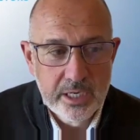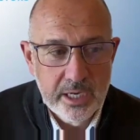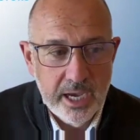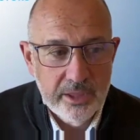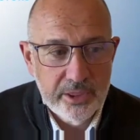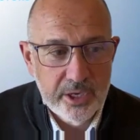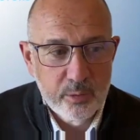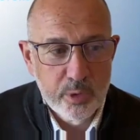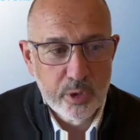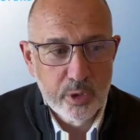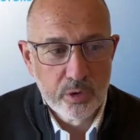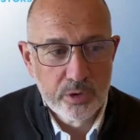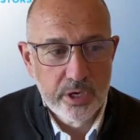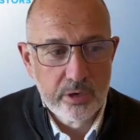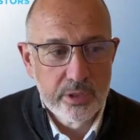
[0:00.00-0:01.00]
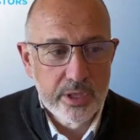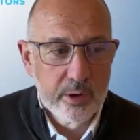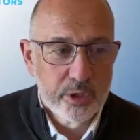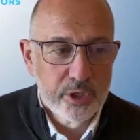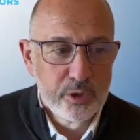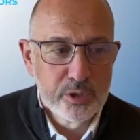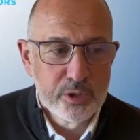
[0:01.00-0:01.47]
I think we all know there
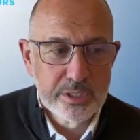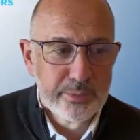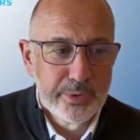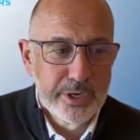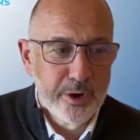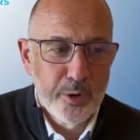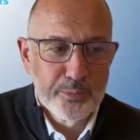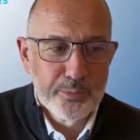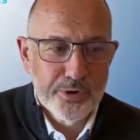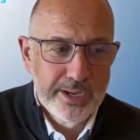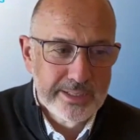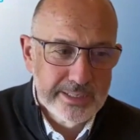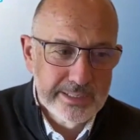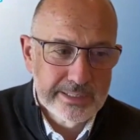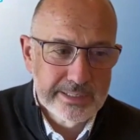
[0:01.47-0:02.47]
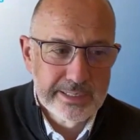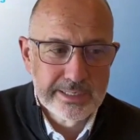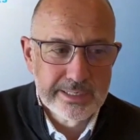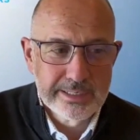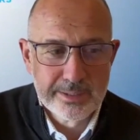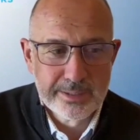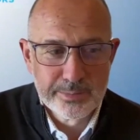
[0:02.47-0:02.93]
used to be operating
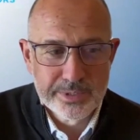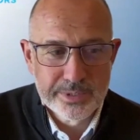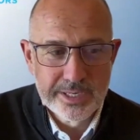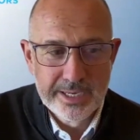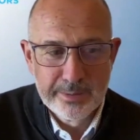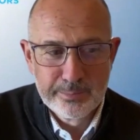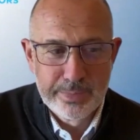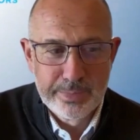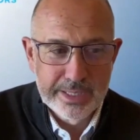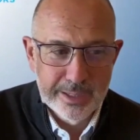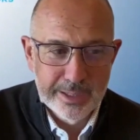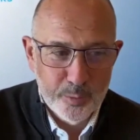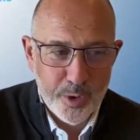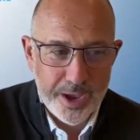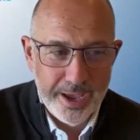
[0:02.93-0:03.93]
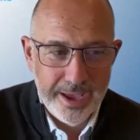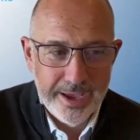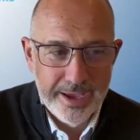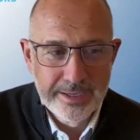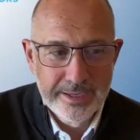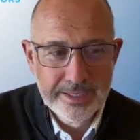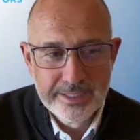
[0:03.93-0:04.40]
systems,
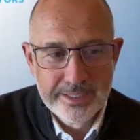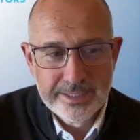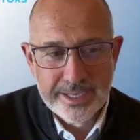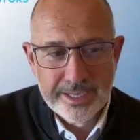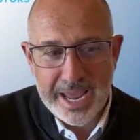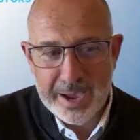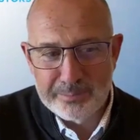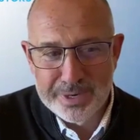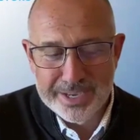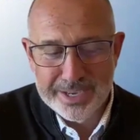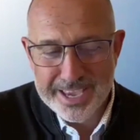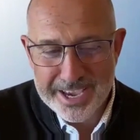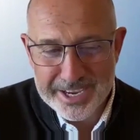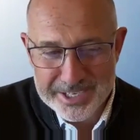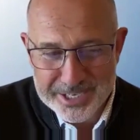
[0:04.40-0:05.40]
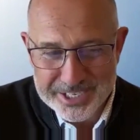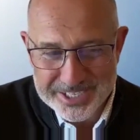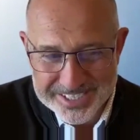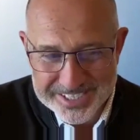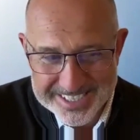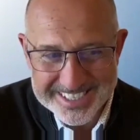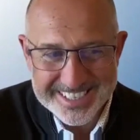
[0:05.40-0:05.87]
middleware, and
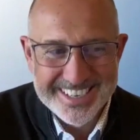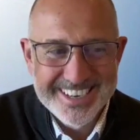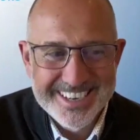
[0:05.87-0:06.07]
applications.